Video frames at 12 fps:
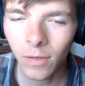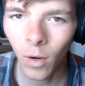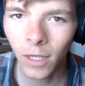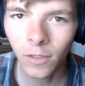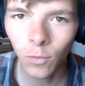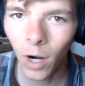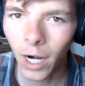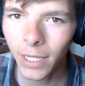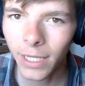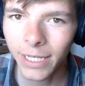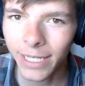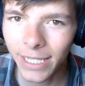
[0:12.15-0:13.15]
was, what are
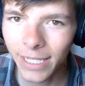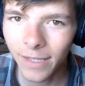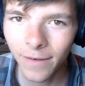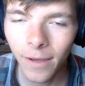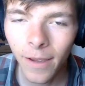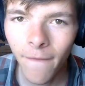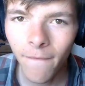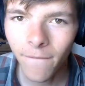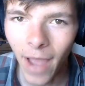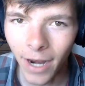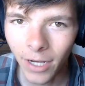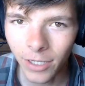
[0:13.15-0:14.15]
the
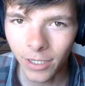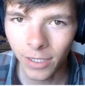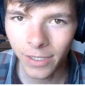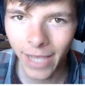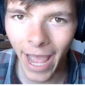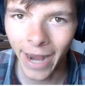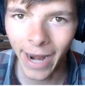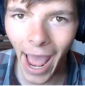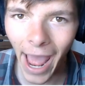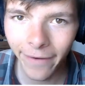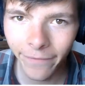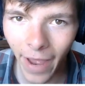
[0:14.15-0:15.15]
disadvantages and
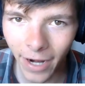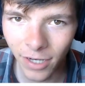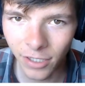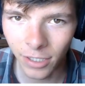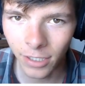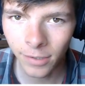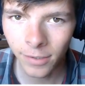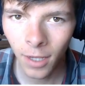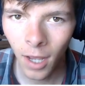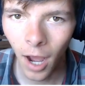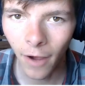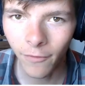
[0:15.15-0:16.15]
advantages
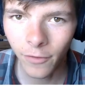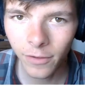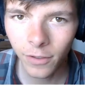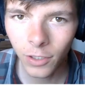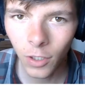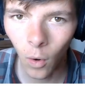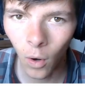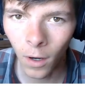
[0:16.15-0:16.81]
of using Tor